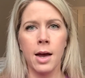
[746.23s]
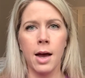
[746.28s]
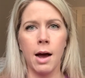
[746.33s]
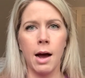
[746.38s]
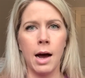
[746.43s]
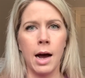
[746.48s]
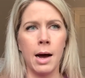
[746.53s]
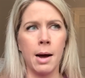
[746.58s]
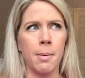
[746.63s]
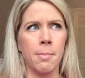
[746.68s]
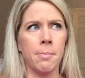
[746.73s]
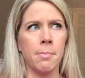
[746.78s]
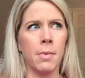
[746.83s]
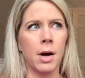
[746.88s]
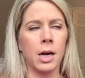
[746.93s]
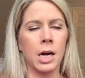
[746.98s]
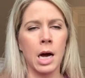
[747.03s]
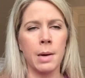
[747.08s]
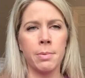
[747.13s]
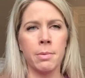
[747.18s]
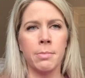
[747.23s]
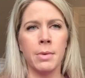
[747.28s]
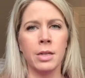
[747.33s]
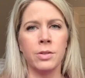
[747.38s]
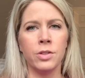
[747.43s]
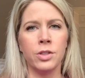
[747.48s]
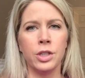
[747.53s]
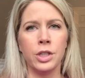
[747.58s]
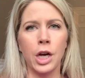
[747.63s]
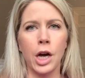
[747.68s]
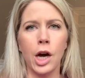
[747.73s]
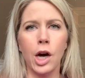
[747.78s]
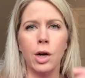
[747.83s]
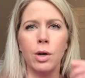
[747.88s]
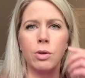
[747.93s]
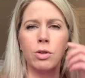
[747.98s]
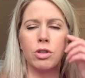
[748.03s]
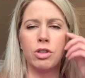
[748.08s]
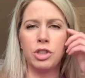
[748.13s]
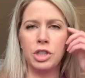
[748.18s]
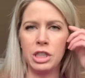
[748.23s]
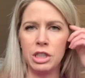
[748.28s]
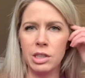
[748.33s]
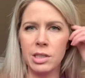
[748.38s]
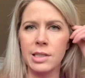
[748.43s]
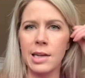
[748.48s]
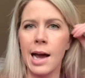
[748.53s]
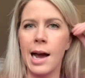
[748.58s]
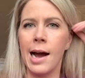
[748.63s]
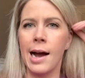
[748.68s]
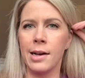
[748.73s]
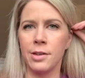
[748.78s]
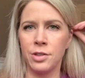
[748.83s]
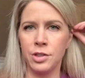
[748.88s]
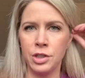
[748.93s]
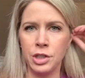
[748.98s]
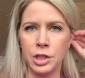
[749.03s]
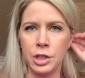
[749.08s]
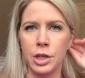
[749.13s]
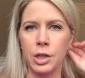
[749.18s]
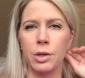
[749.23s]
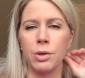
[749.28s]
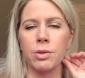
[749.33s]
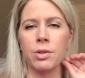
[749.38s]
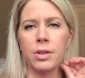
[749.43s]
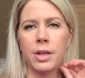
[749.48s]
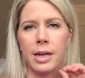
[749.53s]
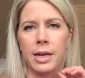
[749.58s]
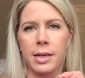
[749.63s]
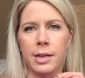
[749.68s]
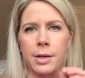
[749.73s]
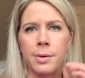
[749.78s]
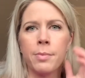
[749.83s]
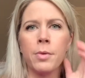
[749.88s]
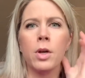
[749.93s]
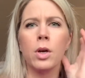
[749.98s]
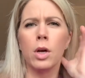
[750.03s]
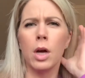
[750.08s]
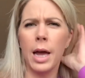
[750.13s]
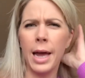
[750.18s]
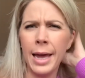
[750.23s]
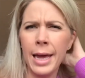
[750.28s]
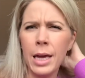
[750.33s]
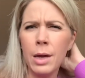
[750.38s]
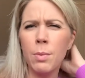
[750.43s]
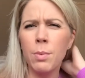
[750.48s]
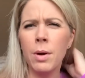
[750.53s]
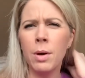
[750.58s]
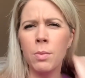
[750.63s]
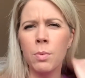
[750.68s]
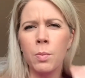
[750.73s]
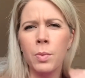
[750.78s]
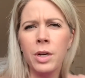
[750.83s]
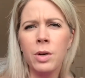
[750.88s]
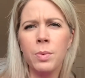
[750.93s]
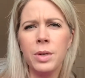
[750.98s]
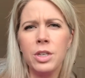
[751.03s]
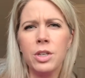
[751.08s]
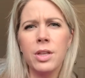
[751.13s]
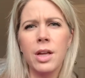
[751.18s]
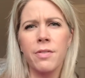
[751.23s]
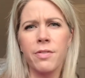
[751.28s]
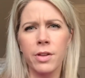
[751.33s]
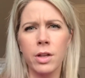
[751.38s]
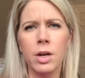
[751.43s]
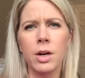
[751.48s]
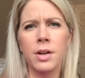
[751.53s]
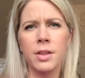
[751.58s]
a couple months ago, she just asked, you know, like, hey, when did we do that filler?